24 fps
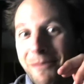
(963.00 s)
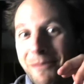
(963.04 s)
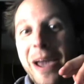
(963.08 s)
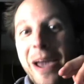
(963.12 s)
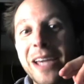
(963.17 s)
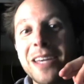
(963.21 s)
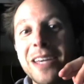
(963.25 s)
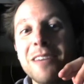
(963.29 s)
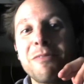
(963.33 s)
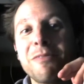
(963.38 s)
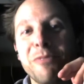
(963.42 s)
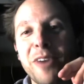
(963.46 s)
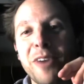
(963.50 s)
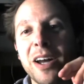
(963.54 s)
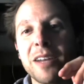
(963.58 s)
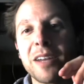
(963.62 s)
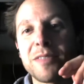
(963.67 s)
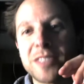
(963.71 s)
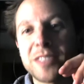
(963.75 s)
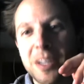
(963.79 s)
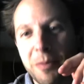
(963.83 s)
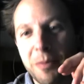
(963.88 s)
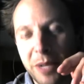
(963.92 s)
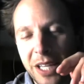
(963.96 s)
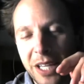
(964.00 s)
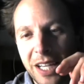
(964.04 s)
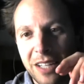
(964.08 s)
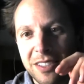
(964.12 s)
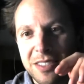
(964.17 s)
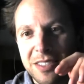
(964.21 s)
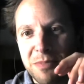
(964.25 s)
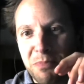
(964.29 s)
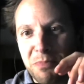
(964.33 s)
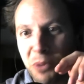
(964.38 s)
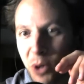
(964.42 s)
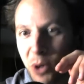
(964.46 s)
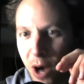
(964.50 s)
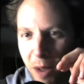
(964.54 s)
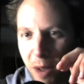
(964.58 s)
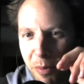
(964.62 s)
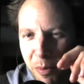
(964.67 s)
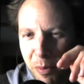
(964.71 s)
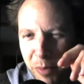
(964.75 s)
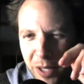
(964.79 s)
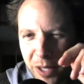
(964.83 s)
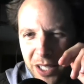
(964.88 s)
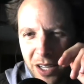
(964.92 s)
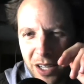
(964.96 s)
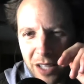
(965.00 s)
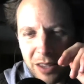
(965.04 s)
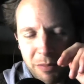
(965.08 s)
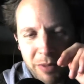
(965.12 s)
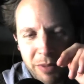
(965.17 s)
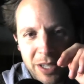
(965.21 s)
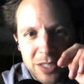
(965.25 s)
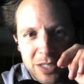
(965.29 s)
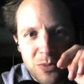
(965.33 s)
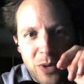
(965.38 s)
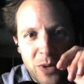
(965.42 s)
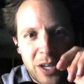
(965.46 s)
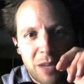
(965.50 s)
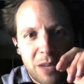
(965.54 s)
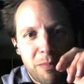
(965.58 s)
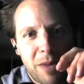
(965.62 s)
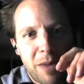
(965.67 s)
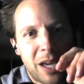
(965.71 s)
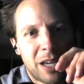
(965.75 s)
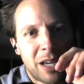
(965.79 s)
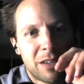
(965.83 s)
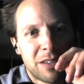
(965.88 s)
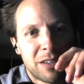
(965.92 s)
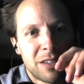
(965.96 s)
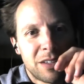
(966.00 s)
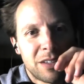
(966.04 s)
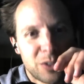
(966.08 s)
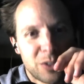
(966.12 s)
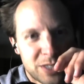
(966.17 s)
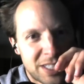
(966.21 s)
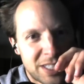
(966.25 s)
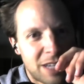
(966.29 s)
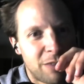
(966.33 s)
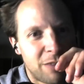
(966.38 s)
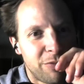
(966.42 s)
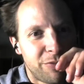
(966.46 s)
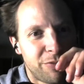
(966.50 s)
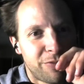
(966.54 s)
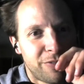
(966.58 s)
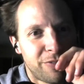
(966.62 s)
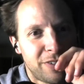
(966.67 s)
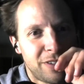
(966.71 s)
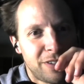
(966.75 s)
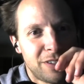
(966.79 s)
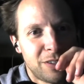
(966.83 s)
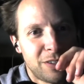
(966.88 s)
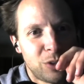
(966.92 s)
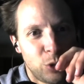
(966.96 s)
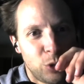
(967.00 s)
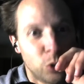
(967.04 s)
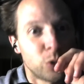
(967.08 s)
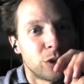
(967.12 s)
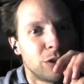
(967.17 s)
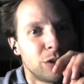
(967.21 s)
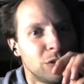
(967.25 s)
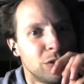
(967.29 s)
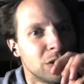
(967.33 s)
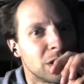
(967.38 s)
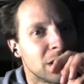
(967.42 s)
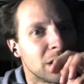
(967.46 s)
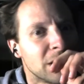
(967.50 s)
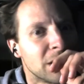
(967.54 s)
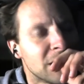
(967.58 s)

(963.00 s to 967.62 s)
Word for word: it making doesn't. fun of somebody else probably not the best way to make yourself look good.